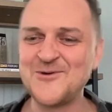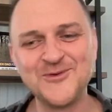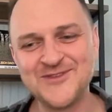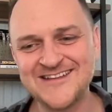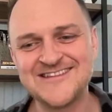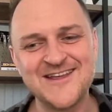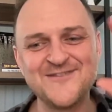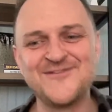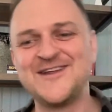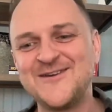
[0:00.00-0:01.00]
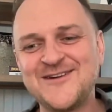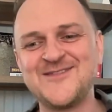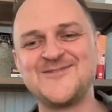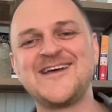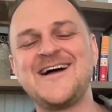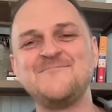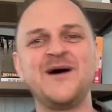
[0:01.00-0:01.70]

Well, that's another video, another time.